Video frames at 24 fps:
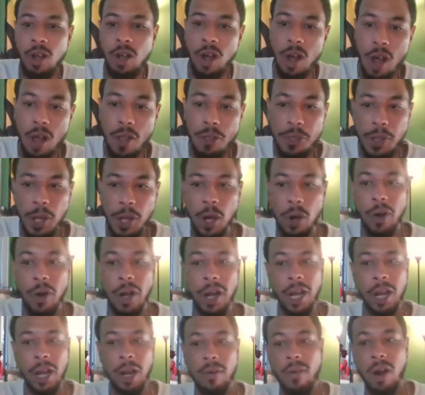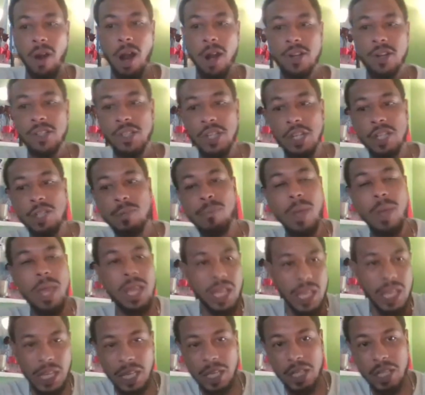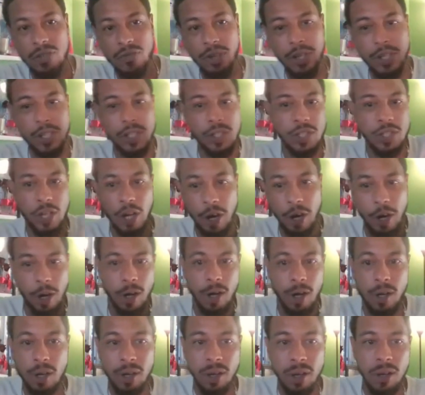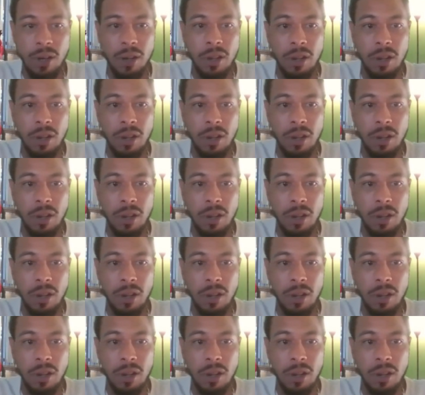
although Aaron Rodgers is making his return,